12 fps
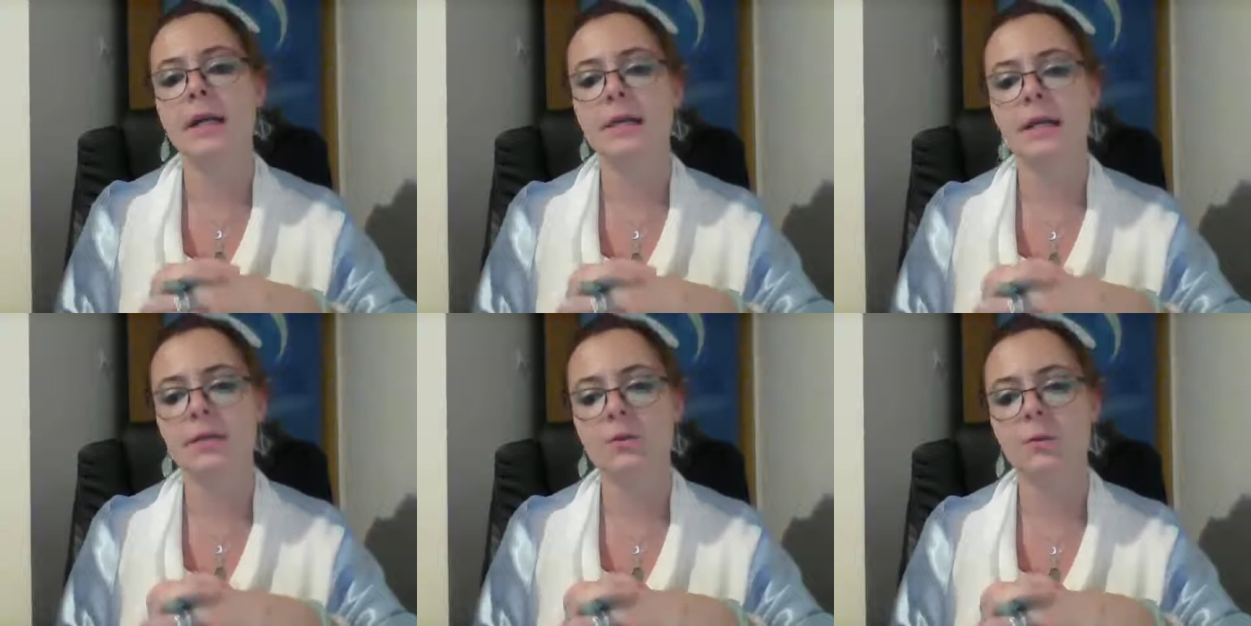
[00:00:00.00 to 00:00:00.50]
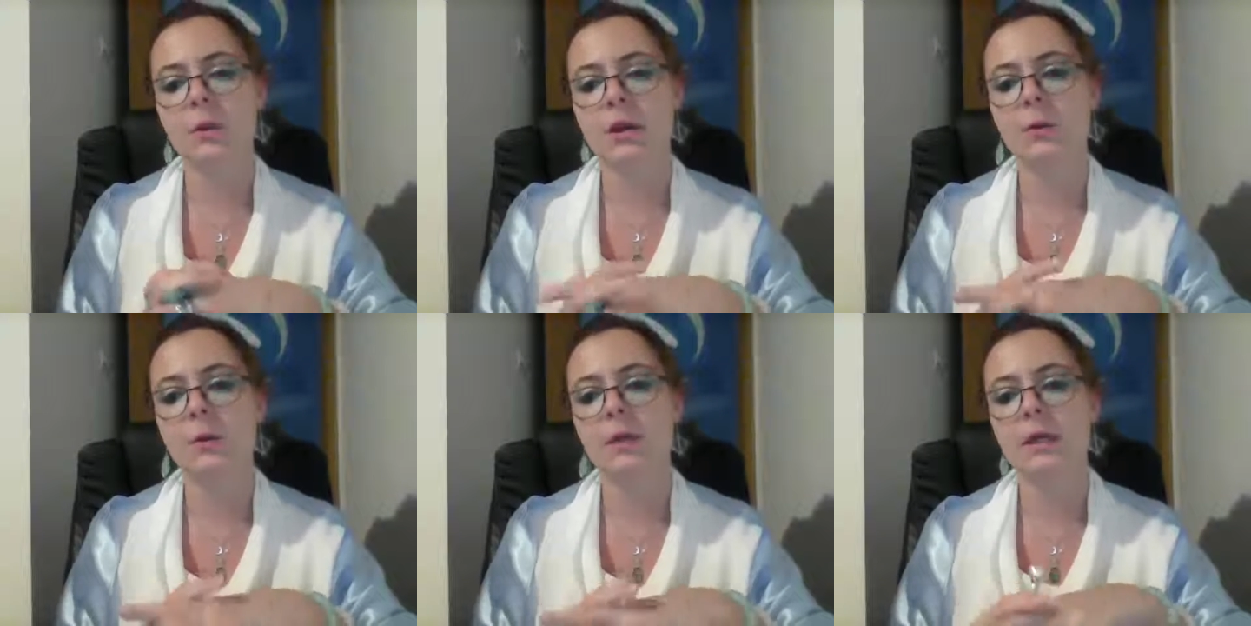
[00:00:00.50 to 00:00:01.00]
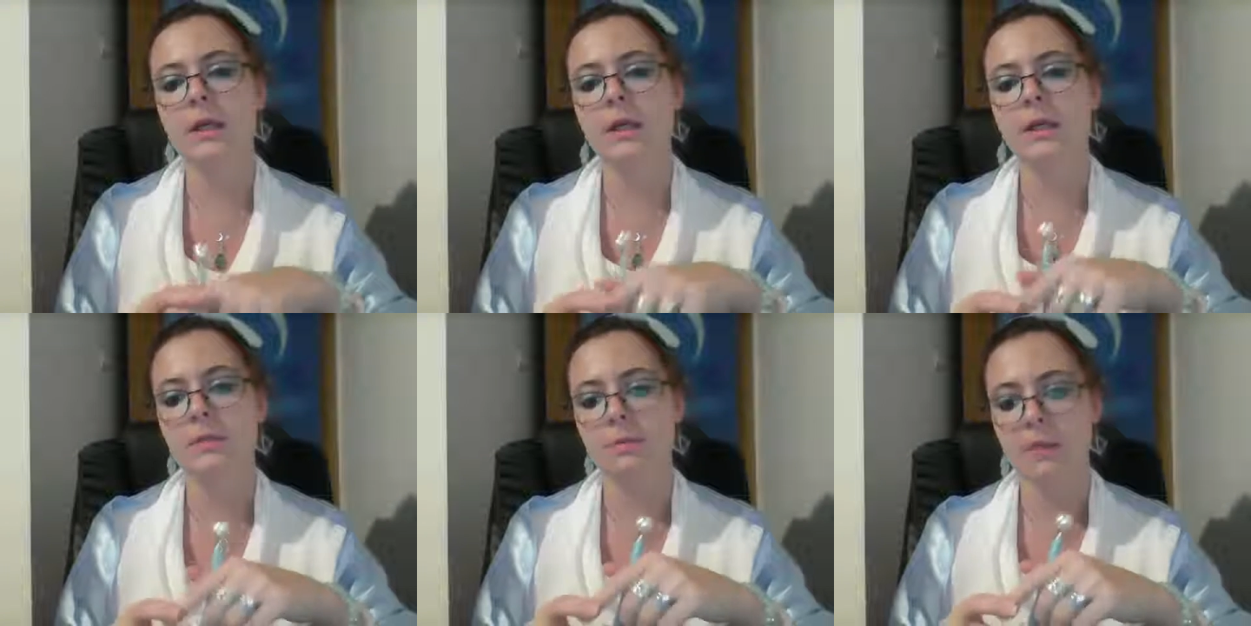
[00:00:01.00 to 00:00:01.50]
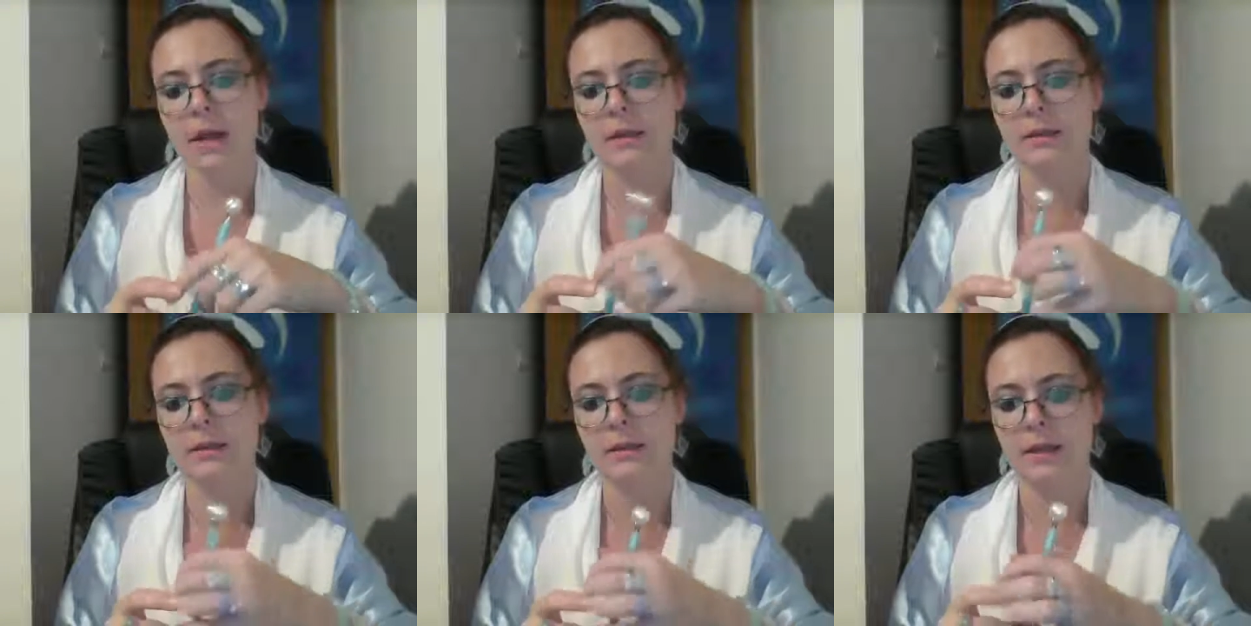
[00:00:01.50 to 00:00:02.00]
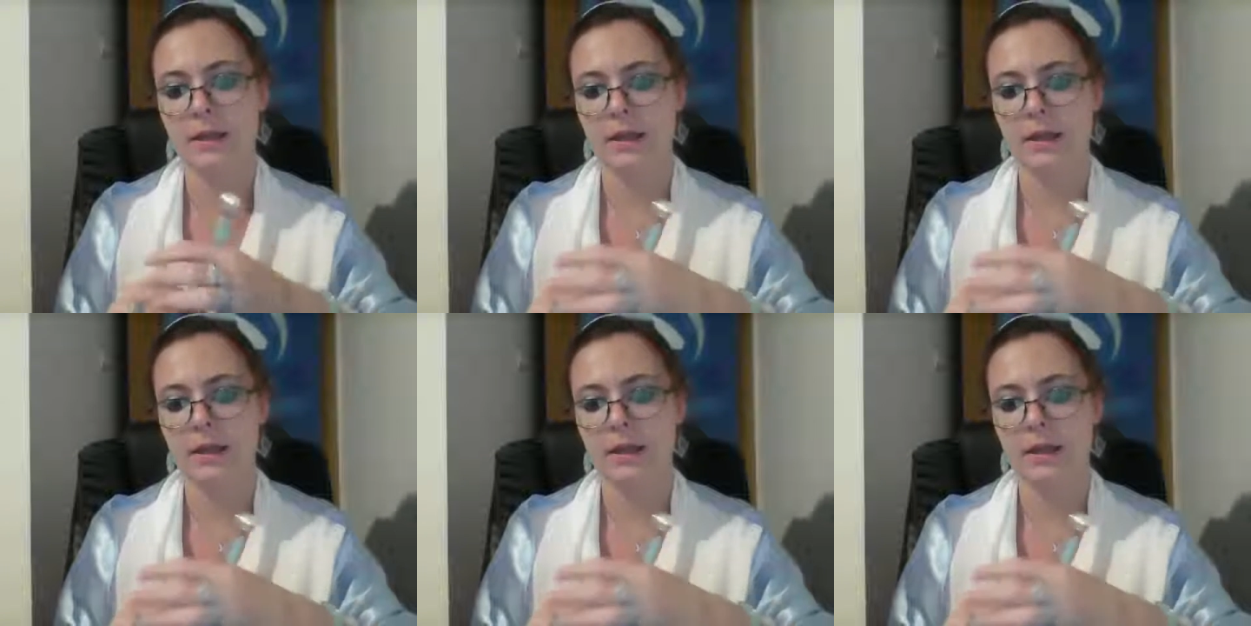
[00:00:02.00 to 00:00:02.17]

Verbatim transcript: and that's why we demand